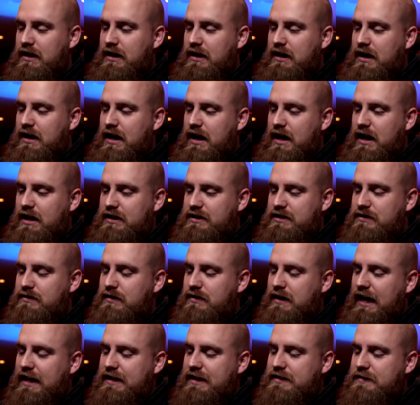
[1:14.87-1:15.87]
uh, to you
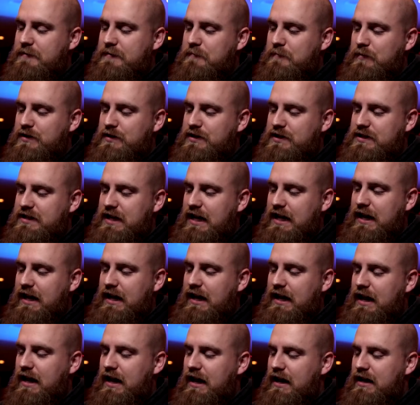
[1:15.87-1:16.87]
guys, which is
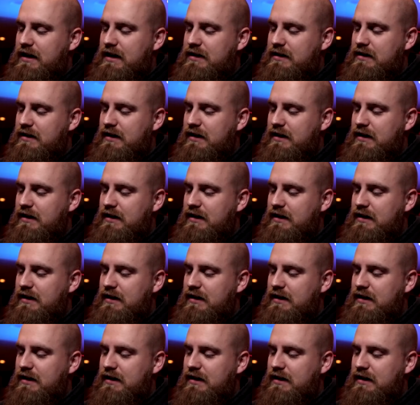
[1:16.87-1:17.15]
a uh,